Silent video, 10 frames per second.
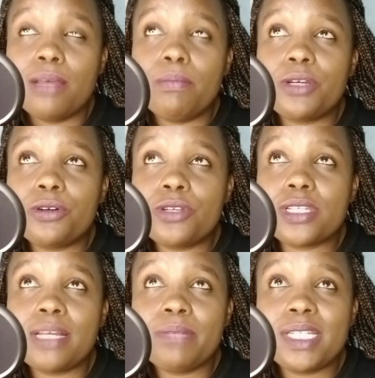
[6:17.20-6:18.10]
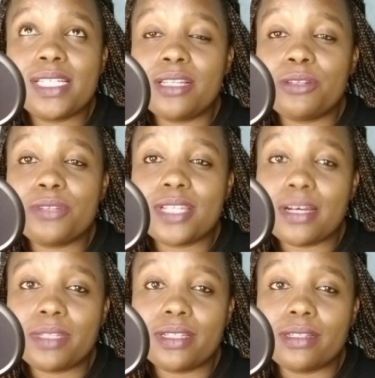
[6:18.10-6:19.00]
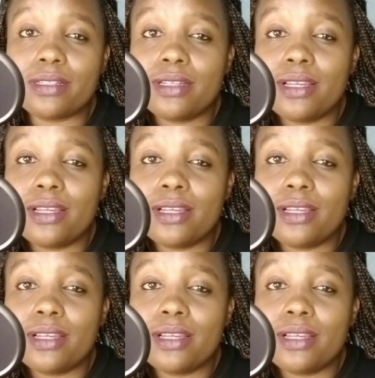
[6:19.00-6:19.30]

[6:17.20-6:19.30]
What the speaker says: Because let me tell you something.